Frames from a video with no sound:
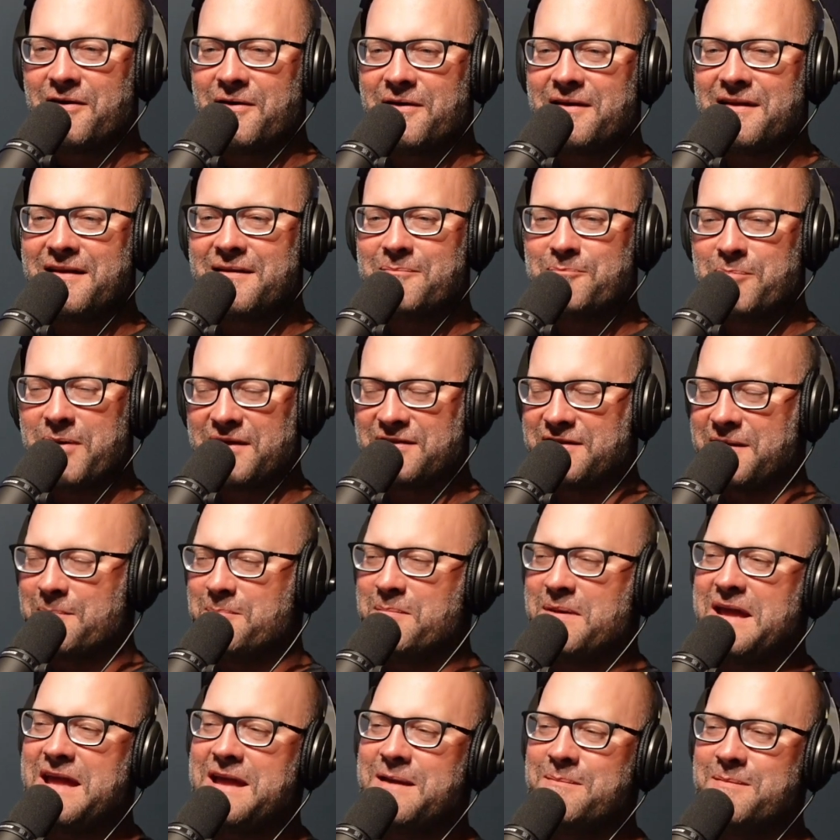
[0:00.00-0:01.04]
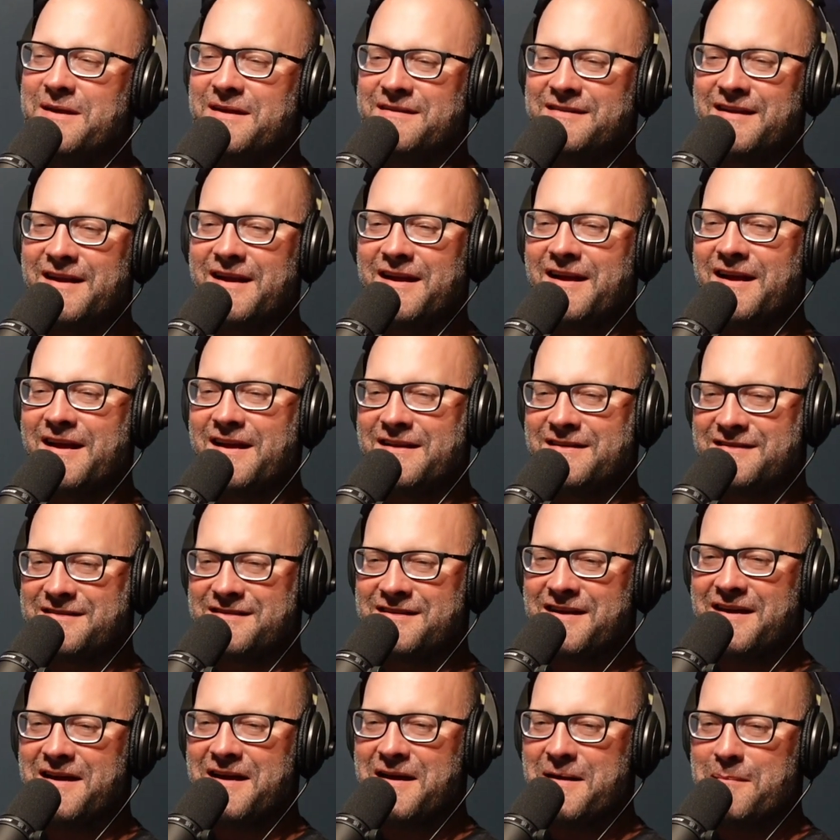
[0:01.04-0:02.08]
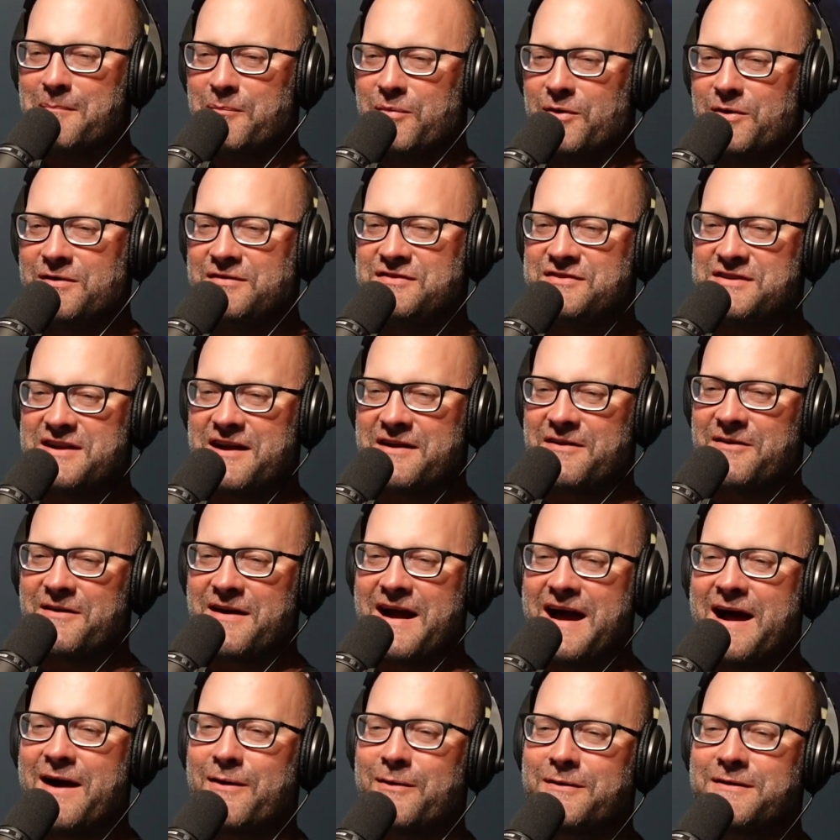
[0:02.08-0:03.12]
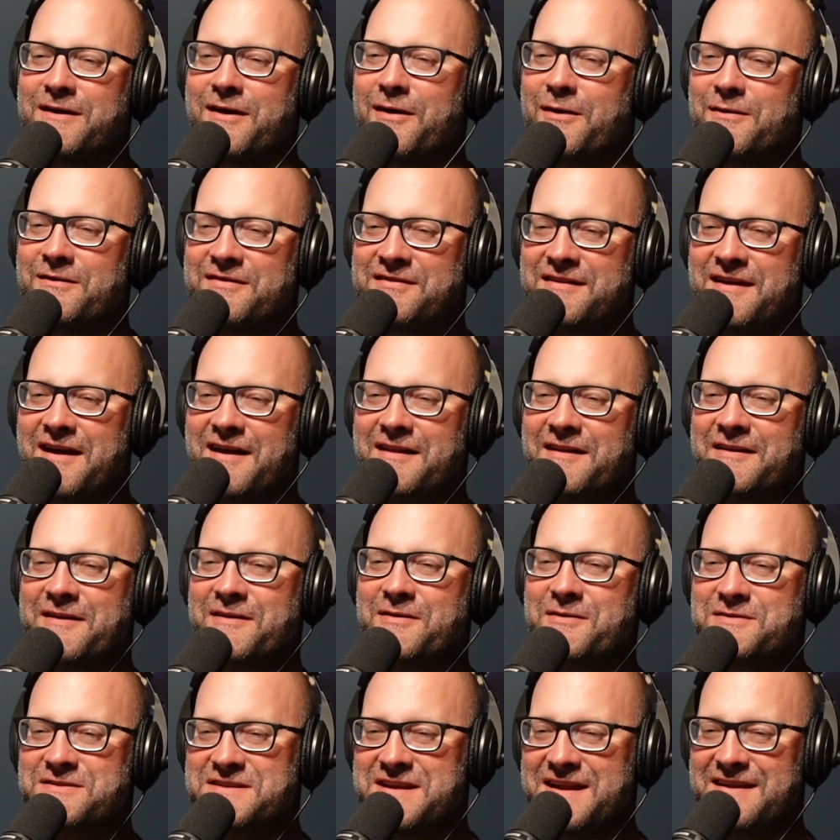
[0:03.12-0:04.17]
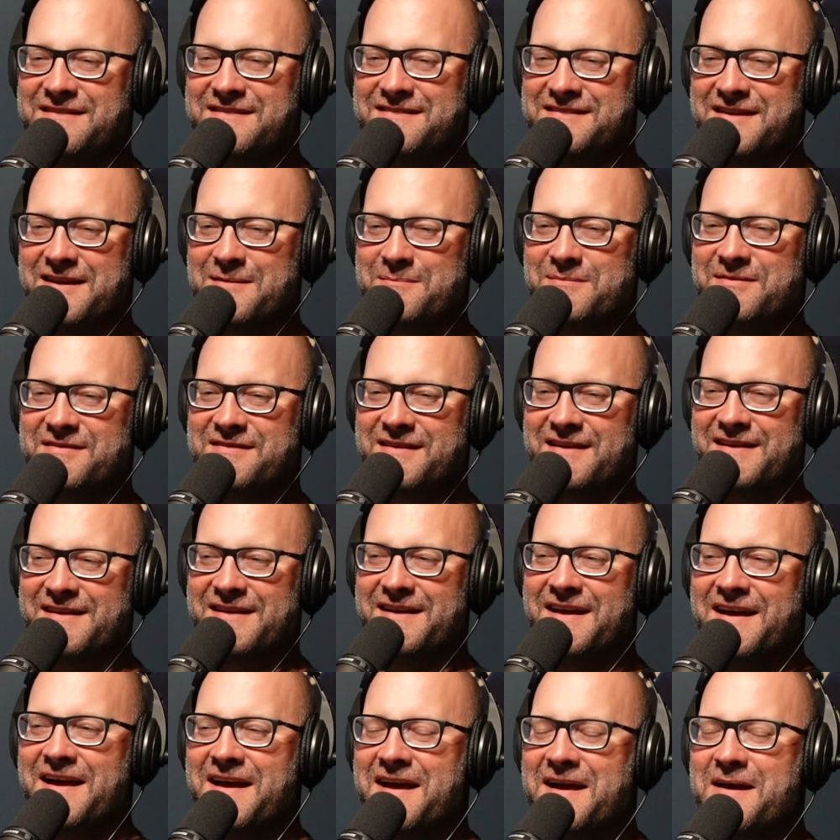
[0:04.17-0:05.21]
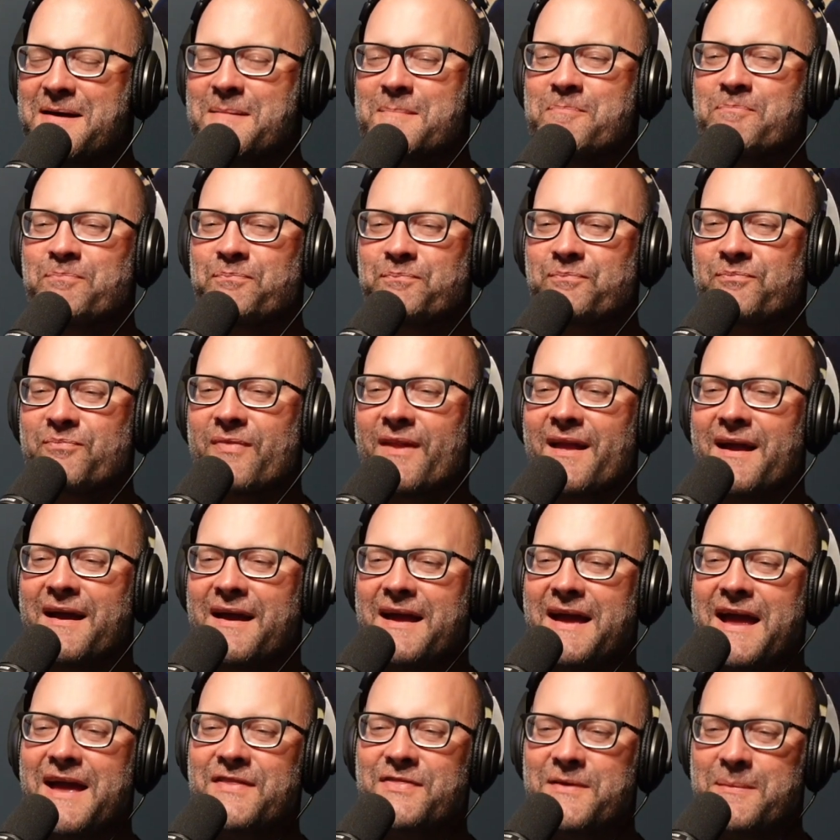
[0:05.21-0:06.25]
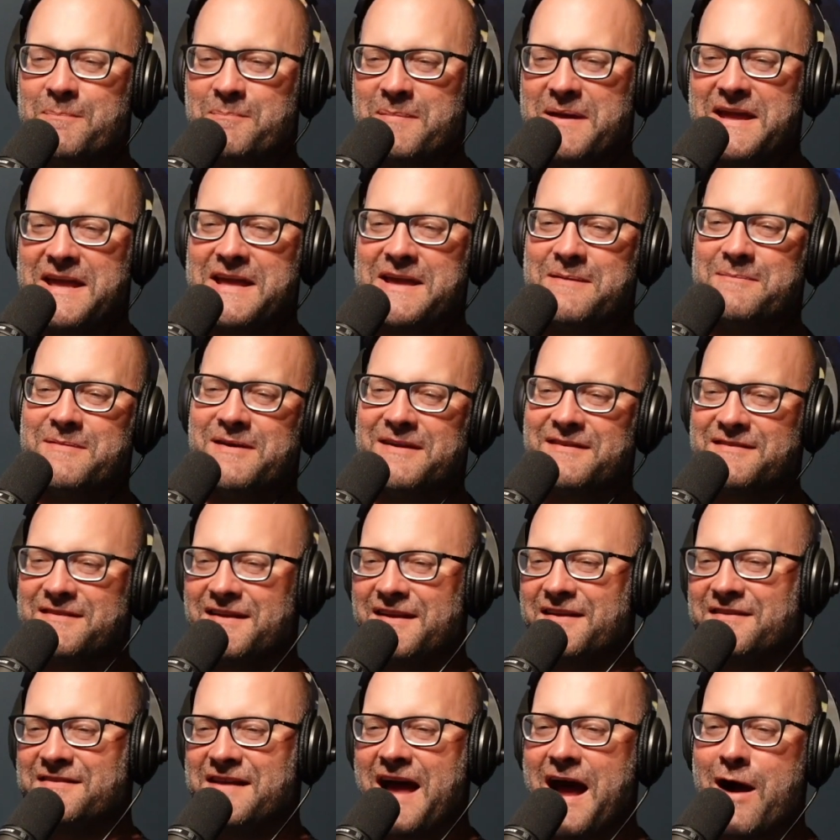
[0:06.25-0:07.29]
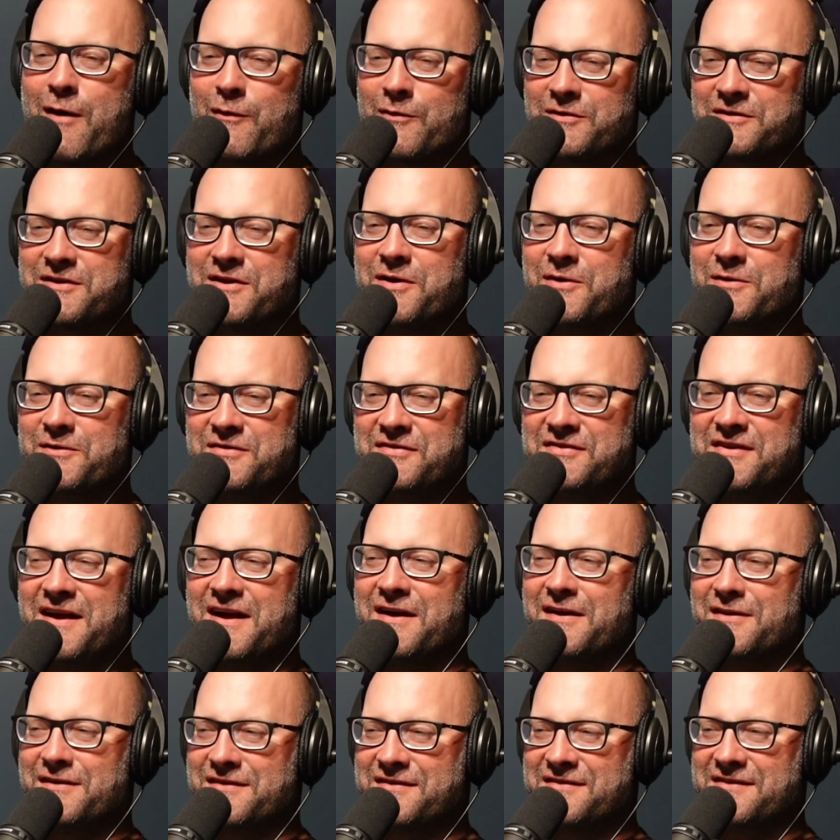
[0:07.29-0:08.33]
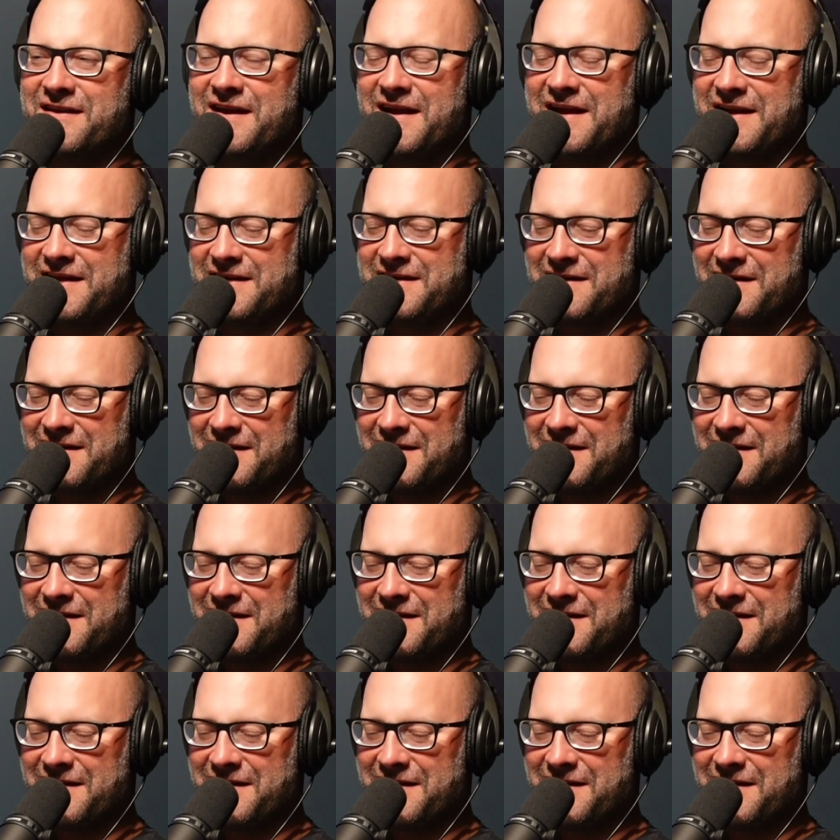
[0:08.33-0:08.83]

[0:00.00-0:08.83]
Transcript: but the meme is it's Bruce Jenner, Howard Cosell, and O.J. Simpson. And the meme is Howard Cosell saying,